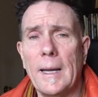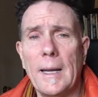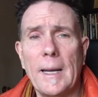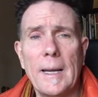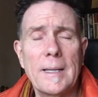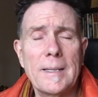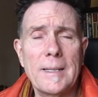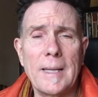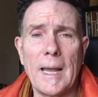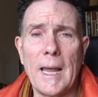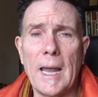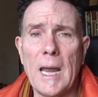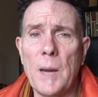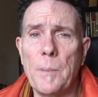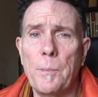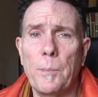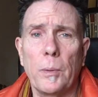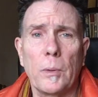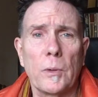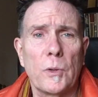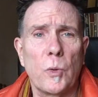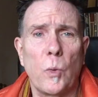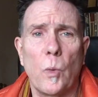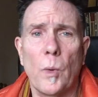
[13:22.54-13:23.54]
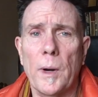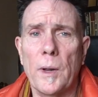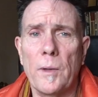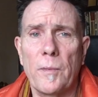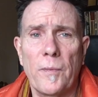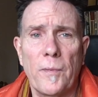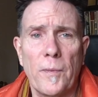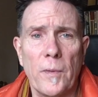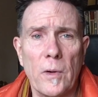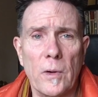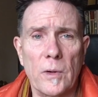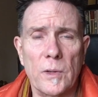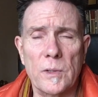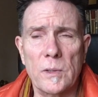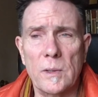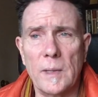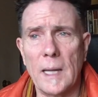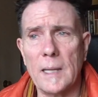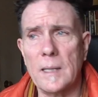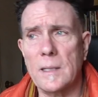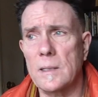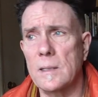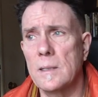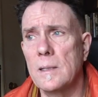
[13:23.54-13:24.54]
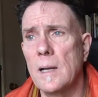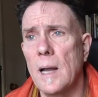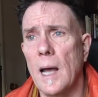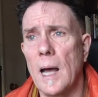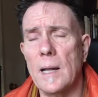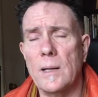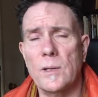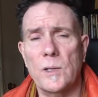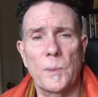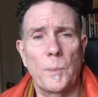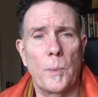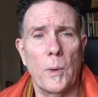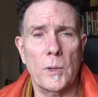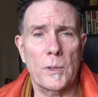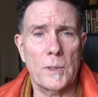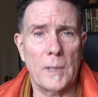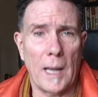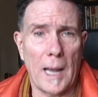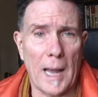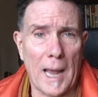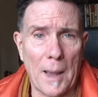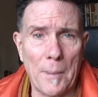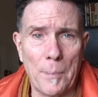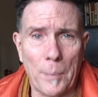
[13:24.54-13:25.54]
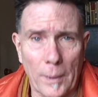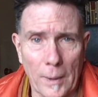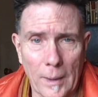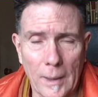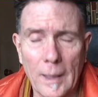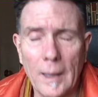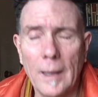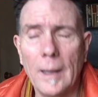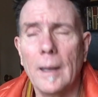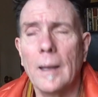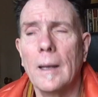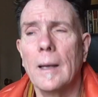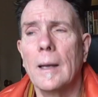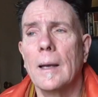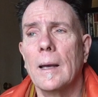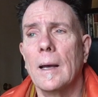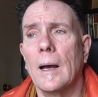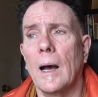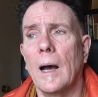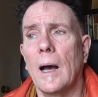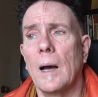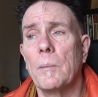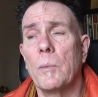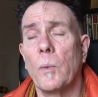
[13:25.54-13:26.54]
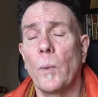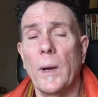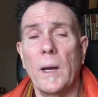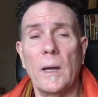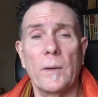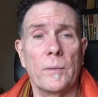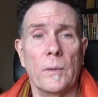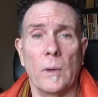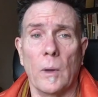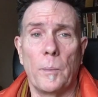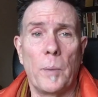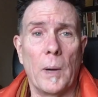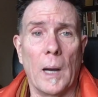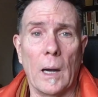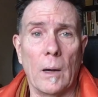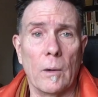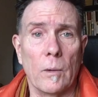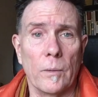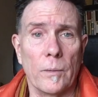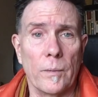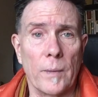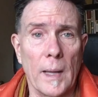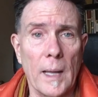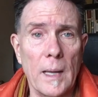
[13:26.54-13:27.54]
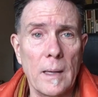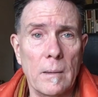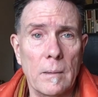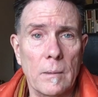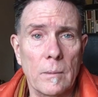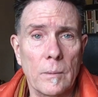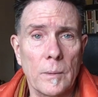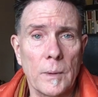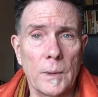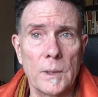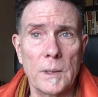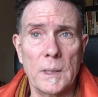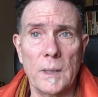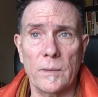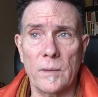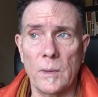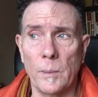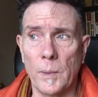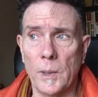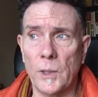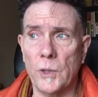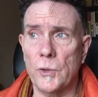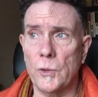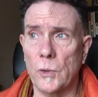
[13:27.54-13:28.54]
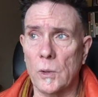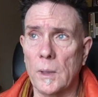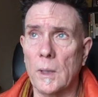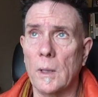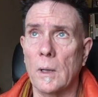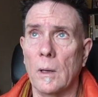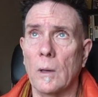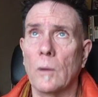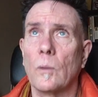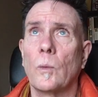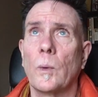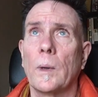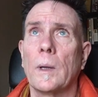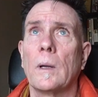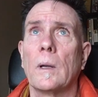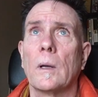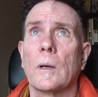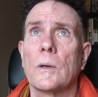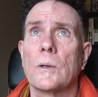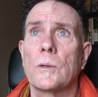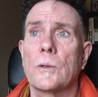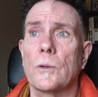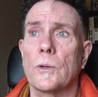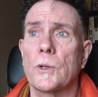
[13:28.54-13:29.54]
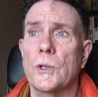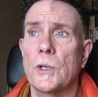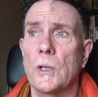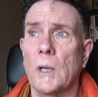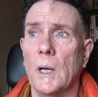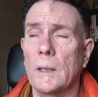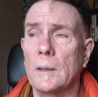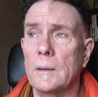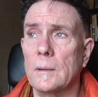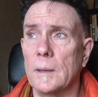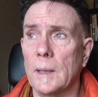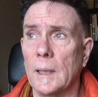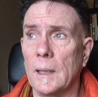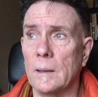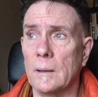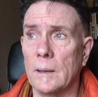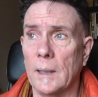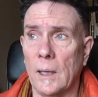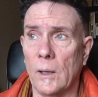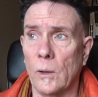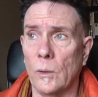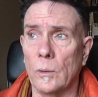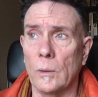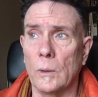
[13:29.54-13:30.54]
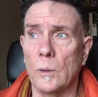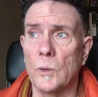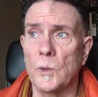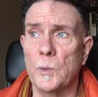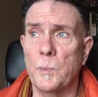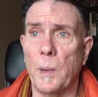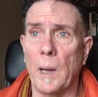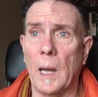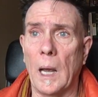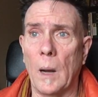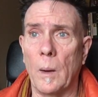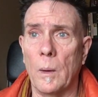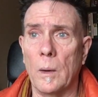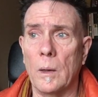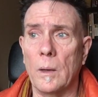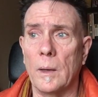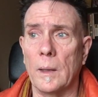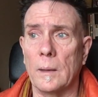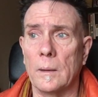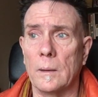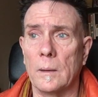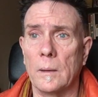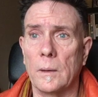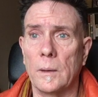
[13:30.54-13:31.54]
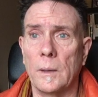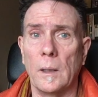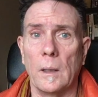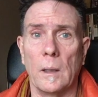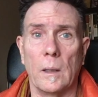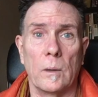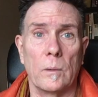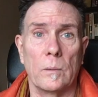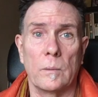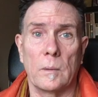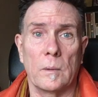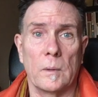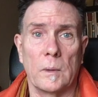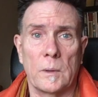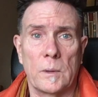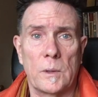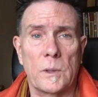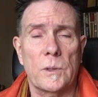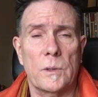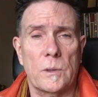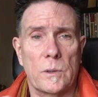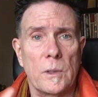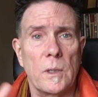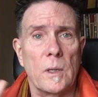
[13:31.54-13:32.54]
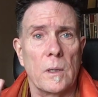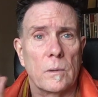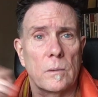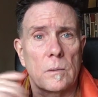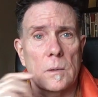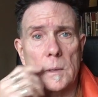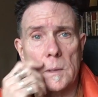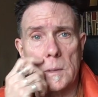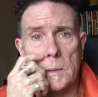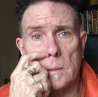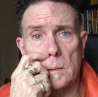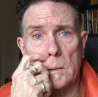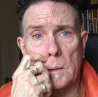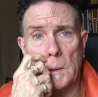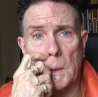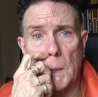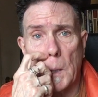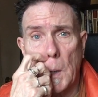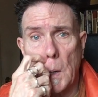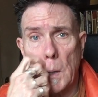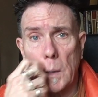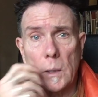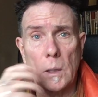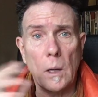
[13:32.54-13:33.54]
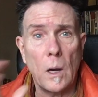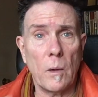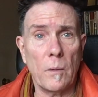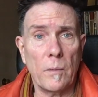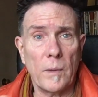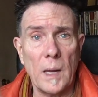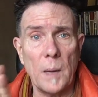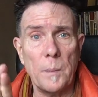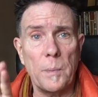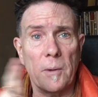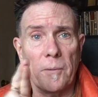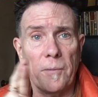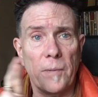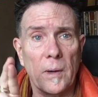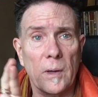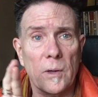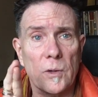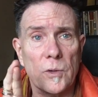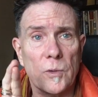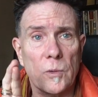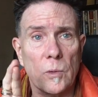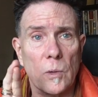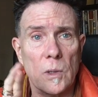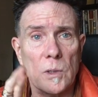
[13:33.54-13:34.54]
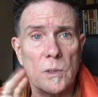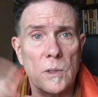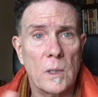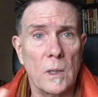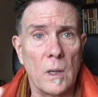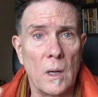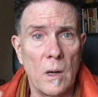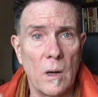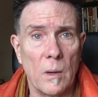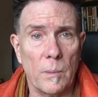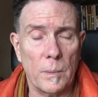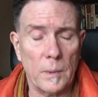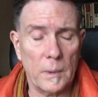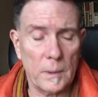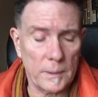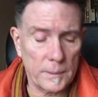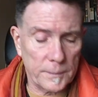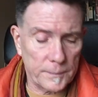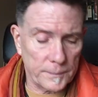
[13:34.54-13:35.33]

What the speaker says: It's April 21st. That's not supposed to happen. But we have no power over that. We just have to make sure that our windows are shut and I don't lose power, and just keep your fingers crossed. Hope.